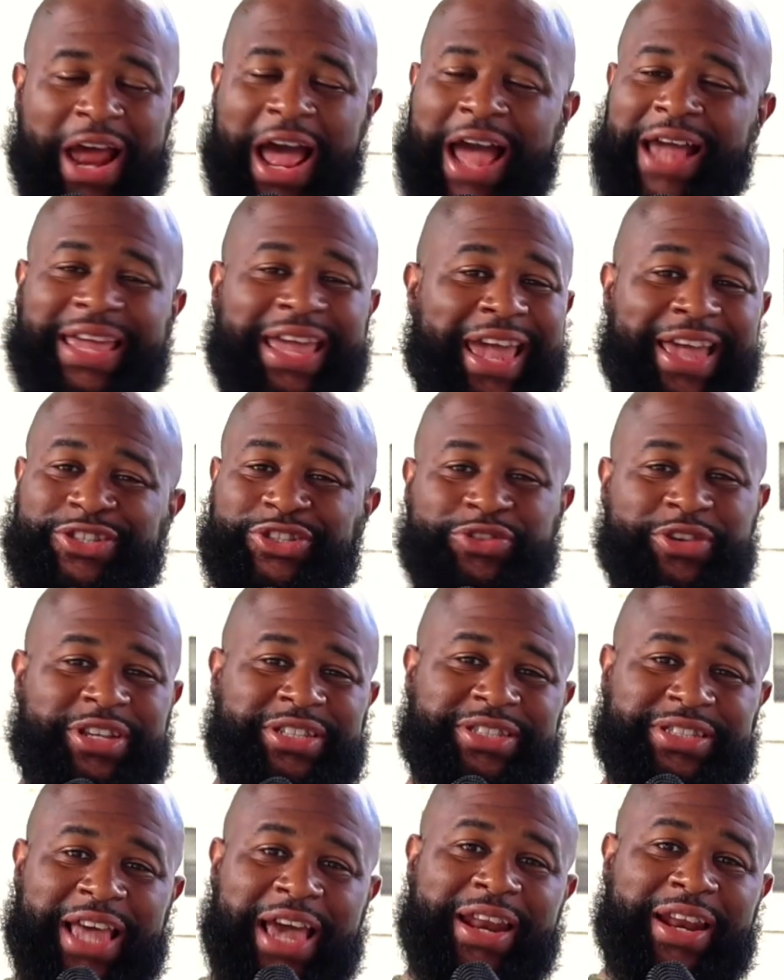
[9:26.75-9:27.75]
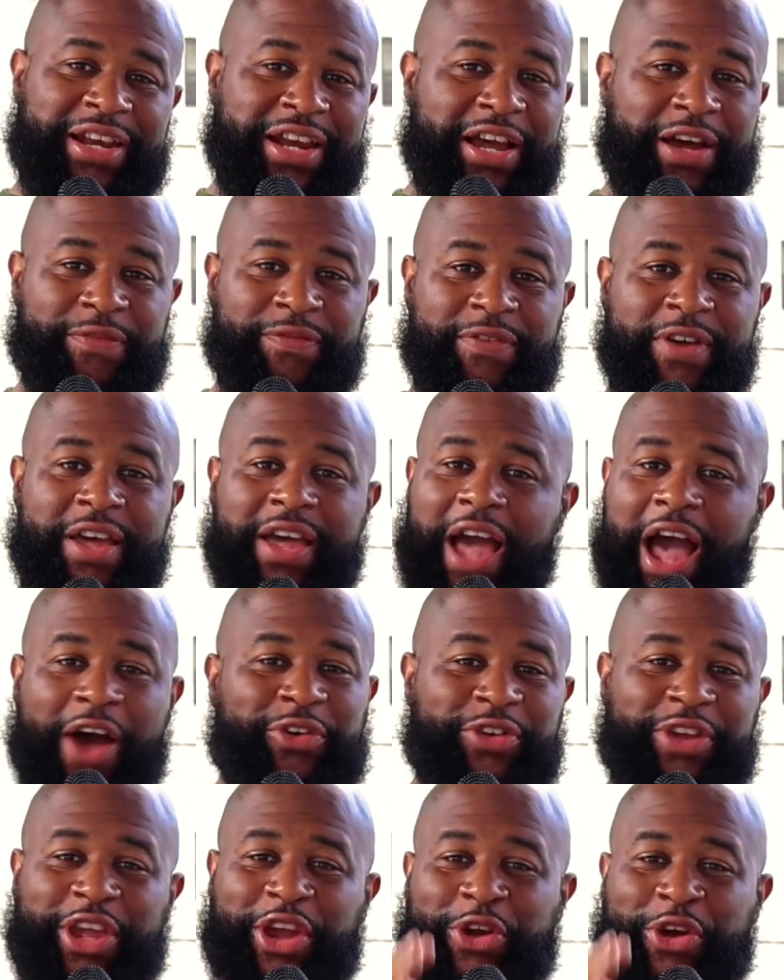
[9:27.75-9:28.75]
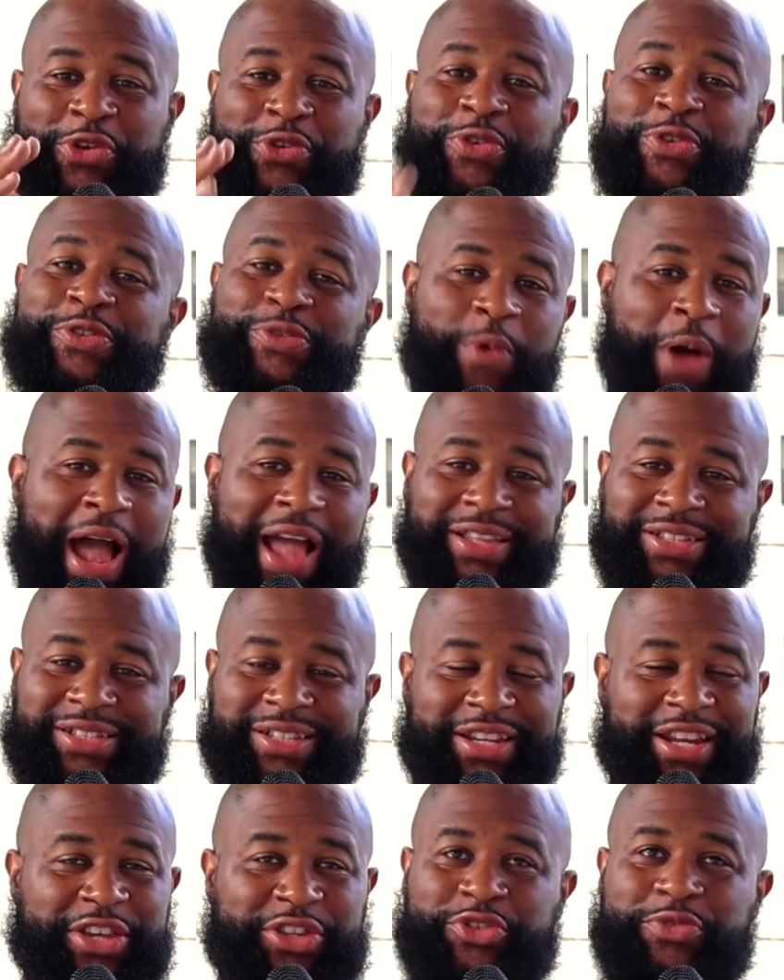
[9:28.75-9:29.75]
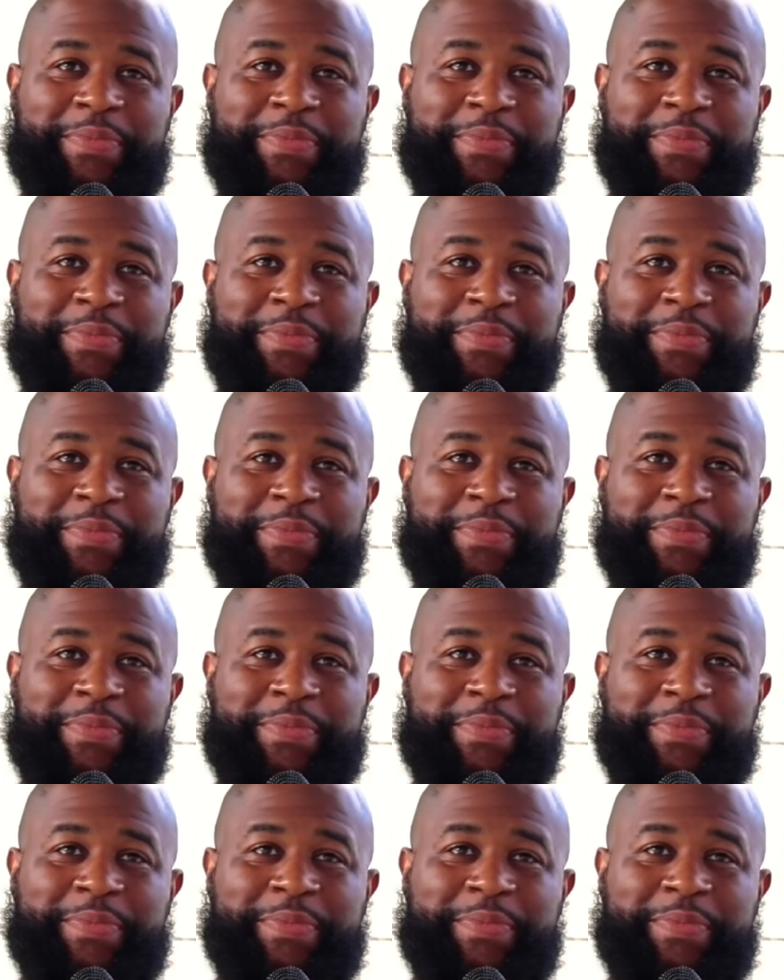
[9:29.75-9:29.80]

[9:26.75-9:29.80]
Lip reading: I can't stress that enough. I don't care who's watching this.